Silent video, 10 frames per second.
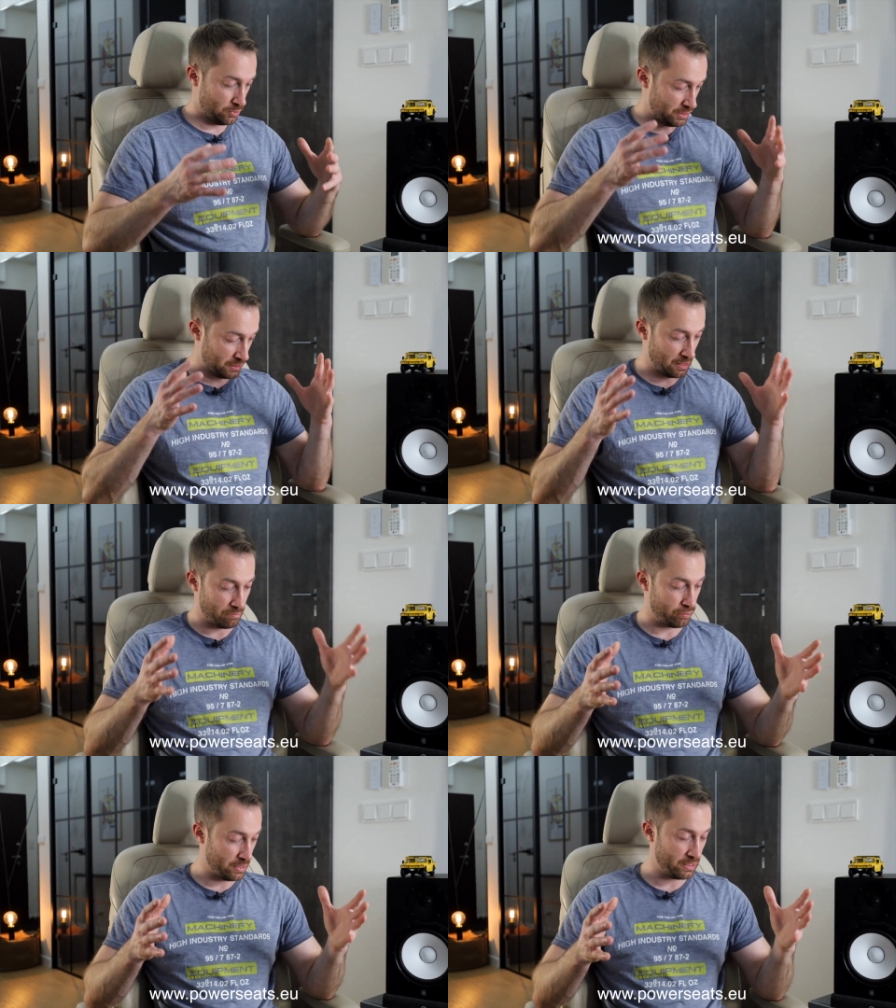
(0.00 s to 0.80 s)
This is a
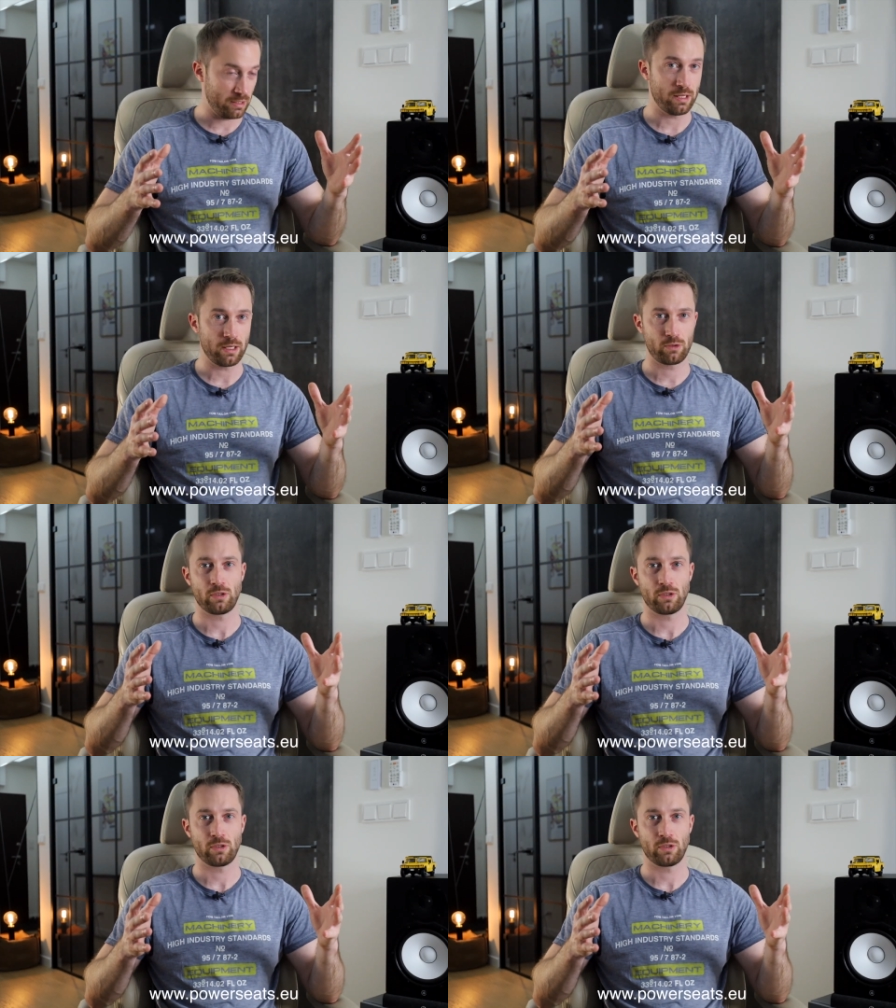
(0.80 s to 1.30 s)
brilliant thing to